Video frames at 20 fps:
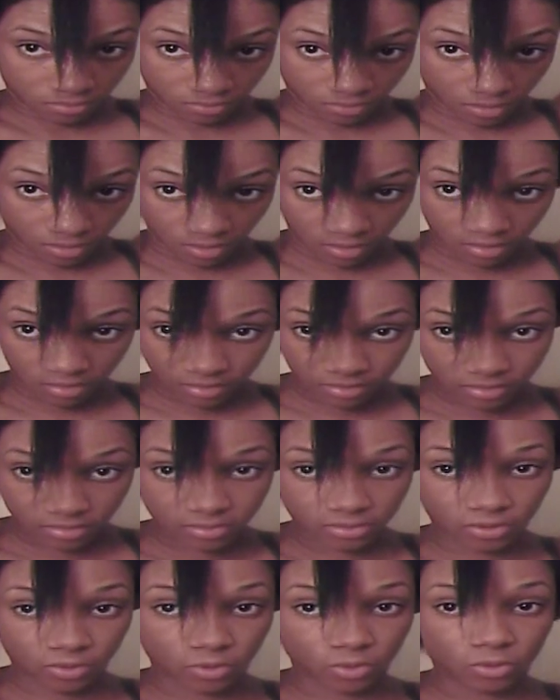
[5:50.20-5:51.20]
Okay,
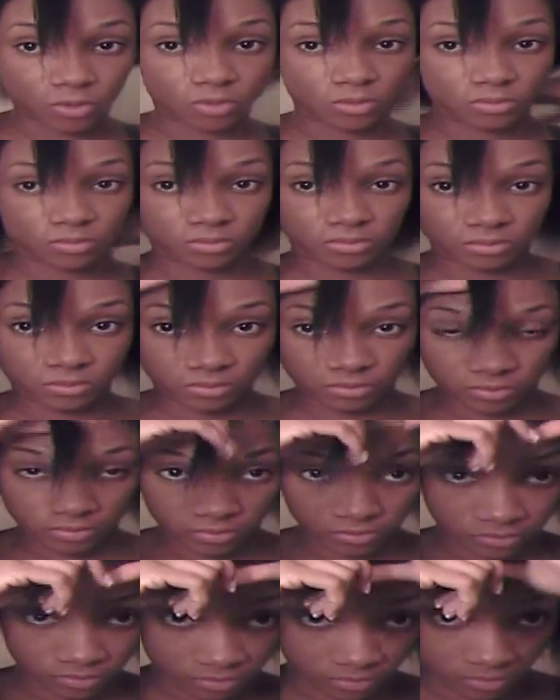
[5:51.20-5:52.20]
so
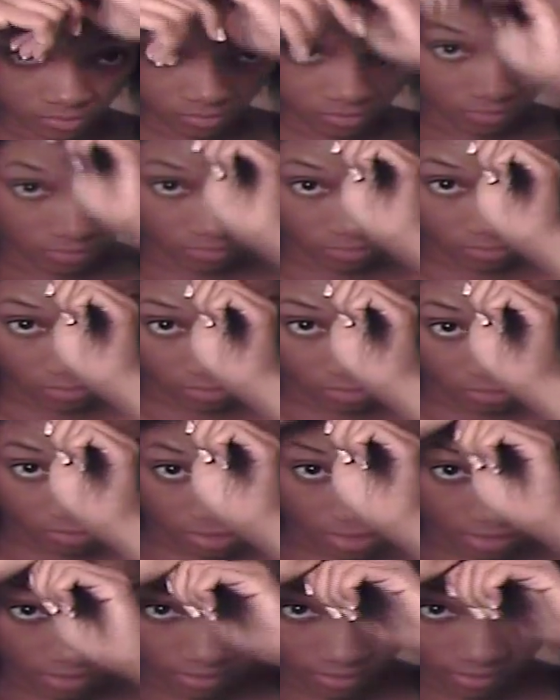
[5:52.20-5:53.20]
you take